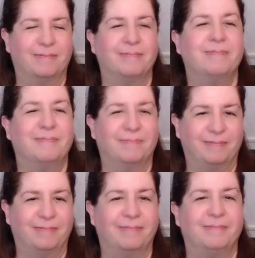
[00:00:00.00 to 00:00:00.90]

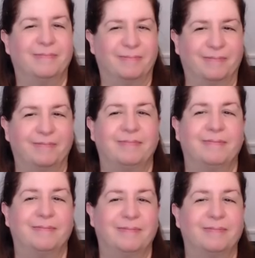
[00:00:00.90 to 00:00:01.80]

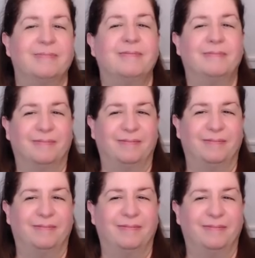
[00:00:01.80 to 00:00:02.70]

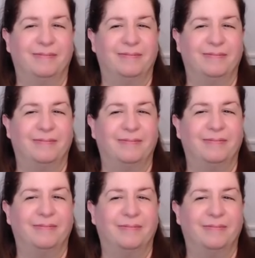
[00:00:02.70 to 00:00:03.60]

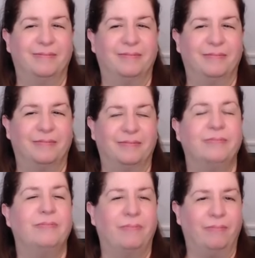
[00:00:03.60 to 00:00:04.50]

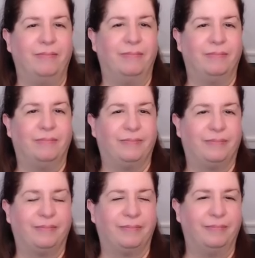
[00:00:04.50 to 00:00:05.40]

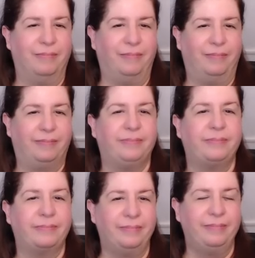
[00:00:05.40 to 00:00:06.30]

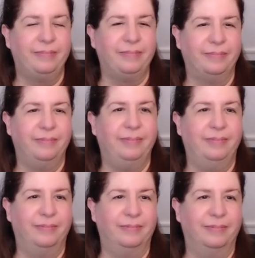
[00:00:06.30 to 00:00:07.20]

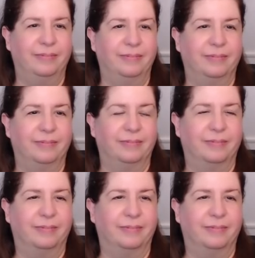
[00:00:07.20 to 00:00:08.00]
No words are spoken by the person on screen.